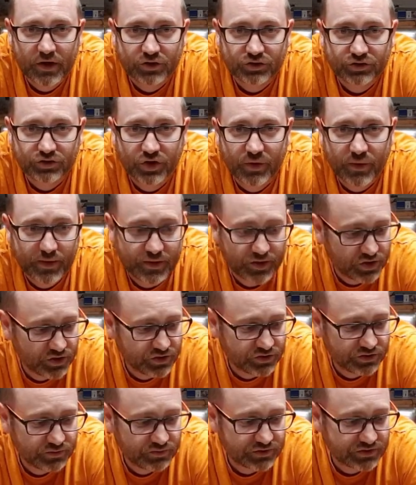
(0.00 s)
show you our
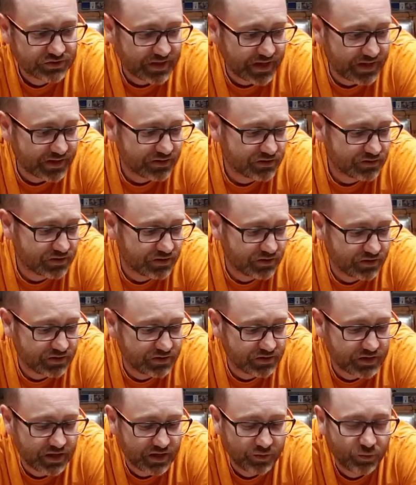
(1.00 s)
custom stands
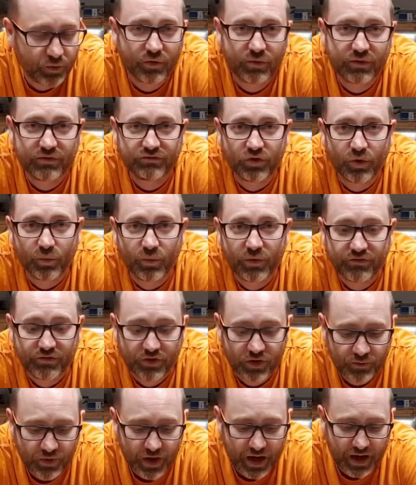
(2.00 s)
and what we've done with
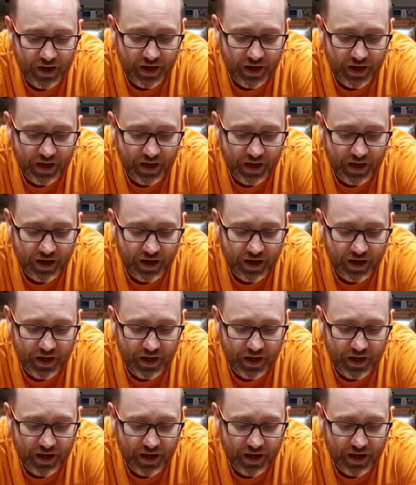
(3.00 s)
them,